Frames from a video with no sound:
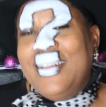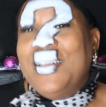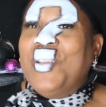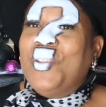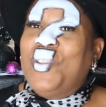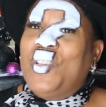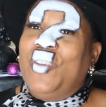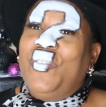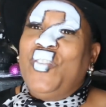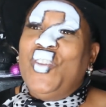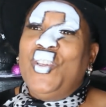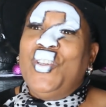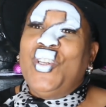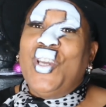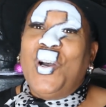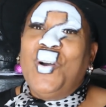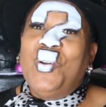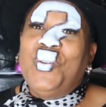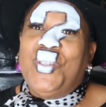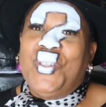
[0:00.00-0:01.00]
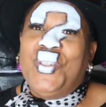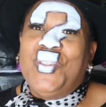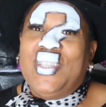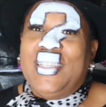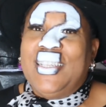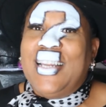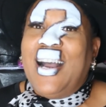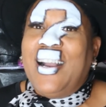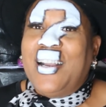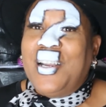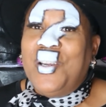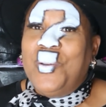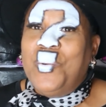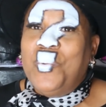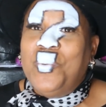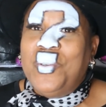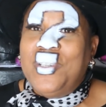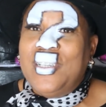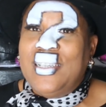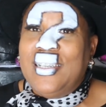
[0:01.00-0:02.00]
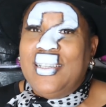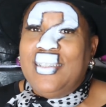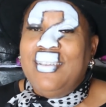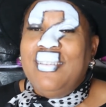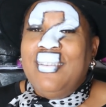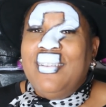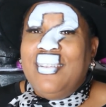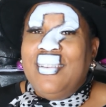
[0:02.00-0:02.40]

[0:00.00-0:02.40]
So if you don't do the knock on wood,